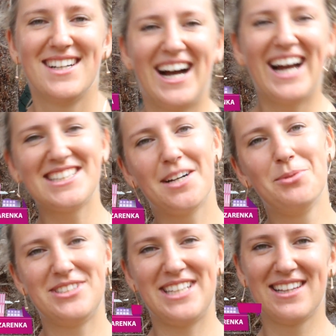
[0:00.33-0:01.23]
Hi
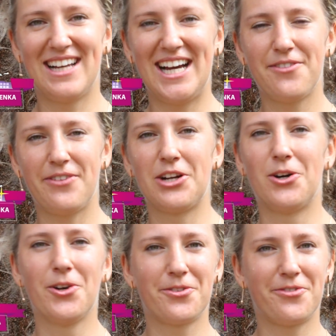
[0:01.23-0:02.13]
WTA Live and
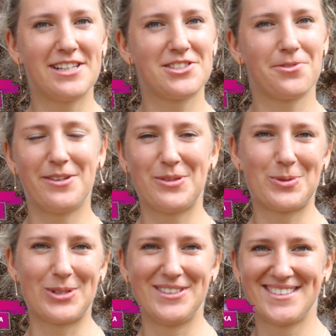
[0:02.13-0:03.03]
all the fans around the
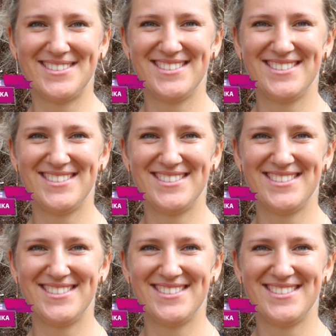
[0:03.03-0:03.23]
world.